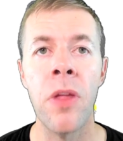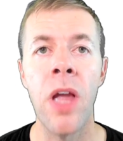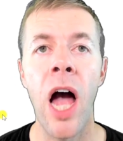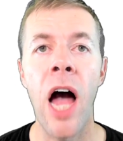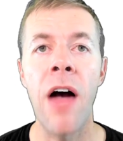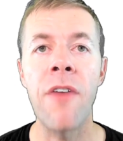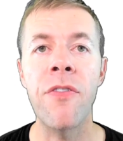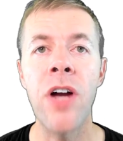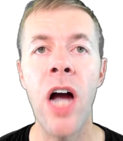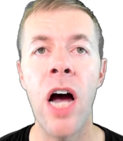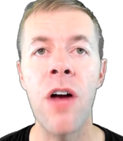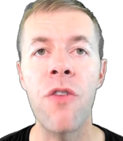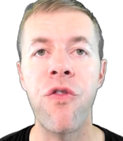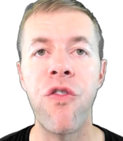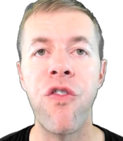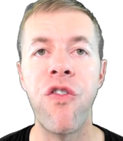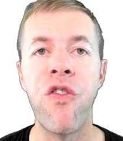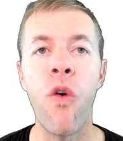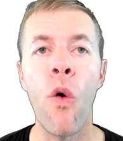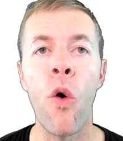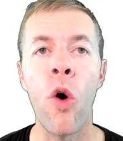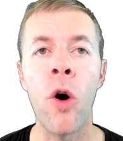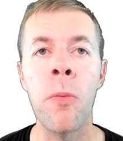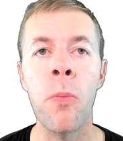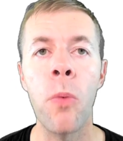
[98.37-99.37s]
I've got
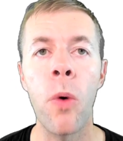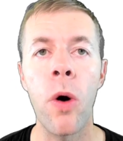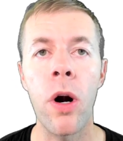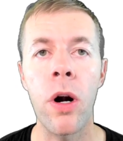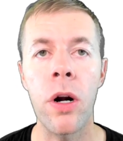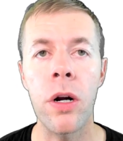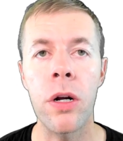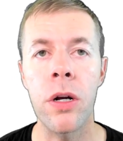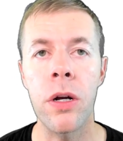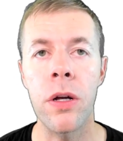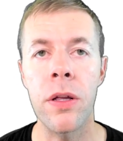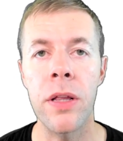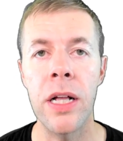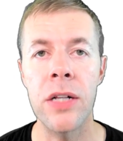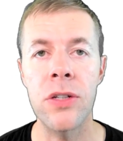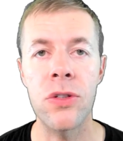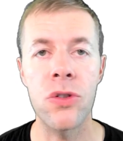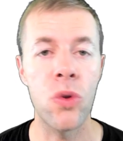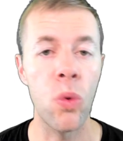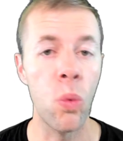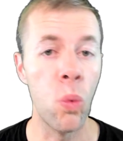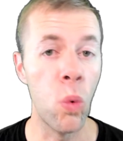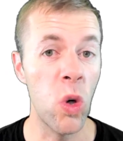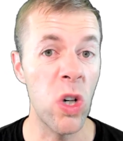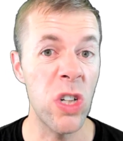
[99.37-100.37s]
formwork, that's
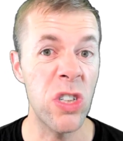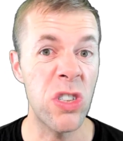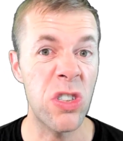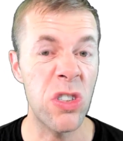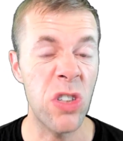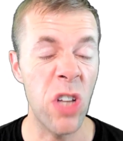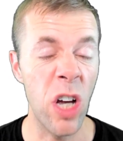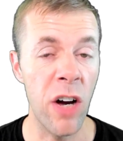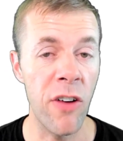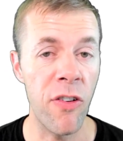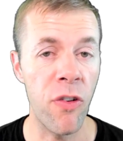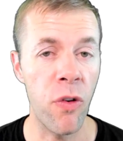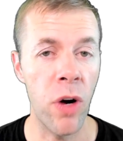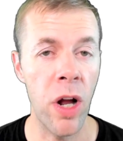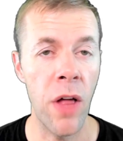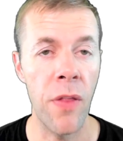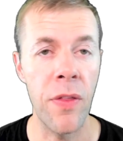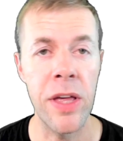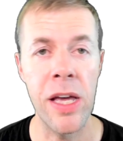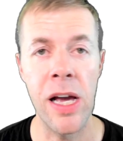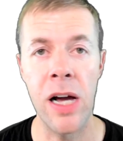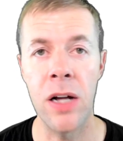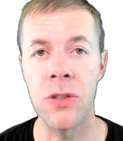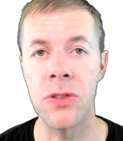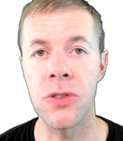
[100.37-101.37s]
the wood stuff around
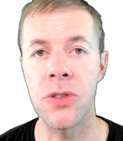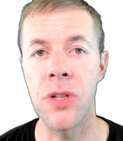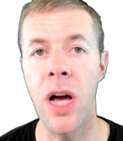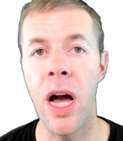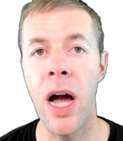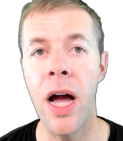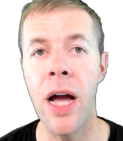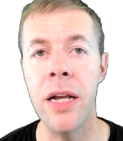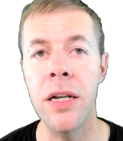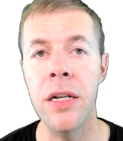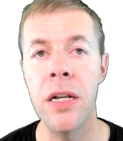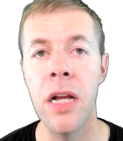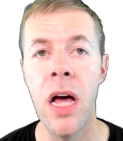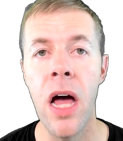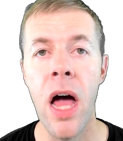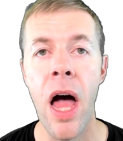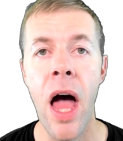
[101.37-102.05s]
the outside.